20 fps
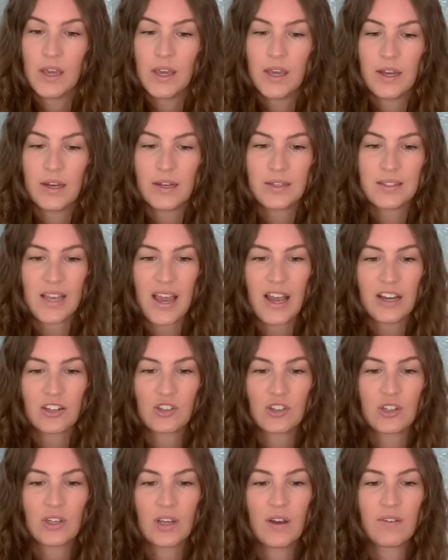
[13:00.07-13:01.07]
it is
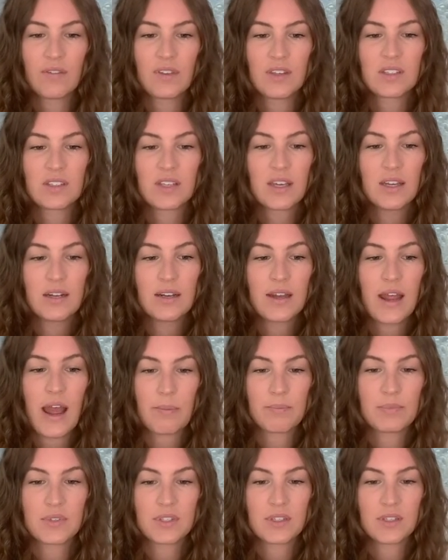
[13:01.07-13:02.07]
actually of the
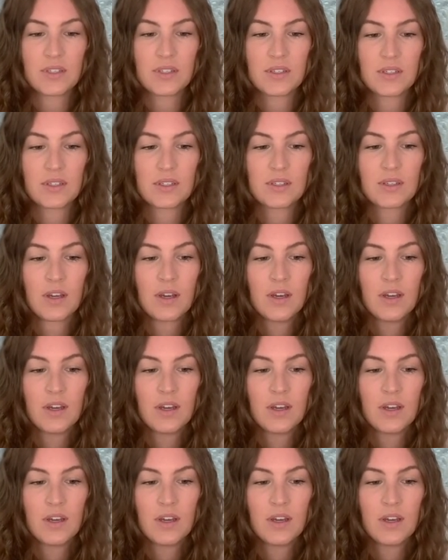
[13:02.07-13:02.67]
Scindapsus